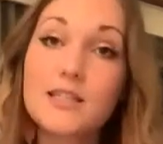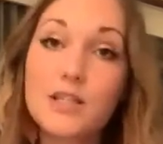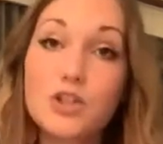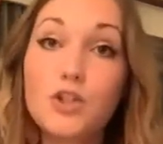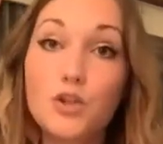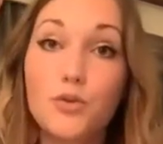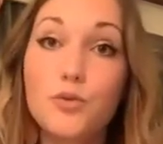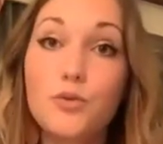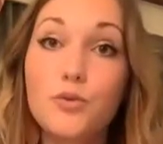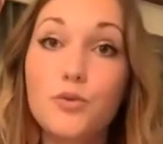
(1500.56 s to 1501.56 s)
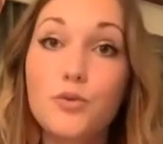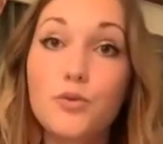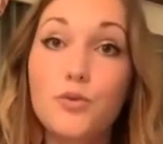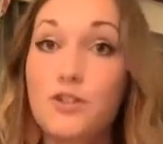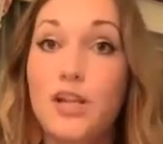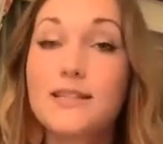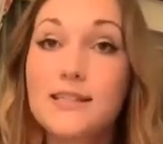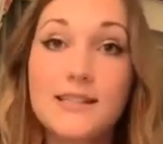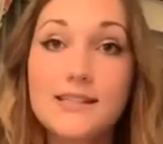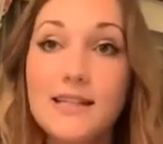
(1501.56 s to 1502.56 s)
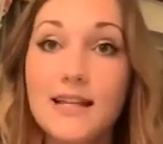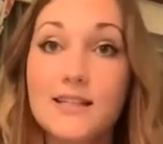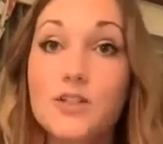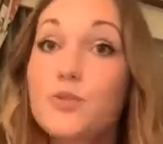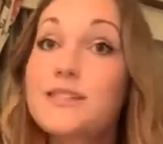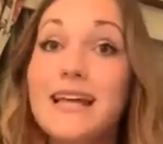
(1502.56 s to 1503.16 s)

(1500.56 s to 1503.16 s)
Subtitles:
to do isogenics instead.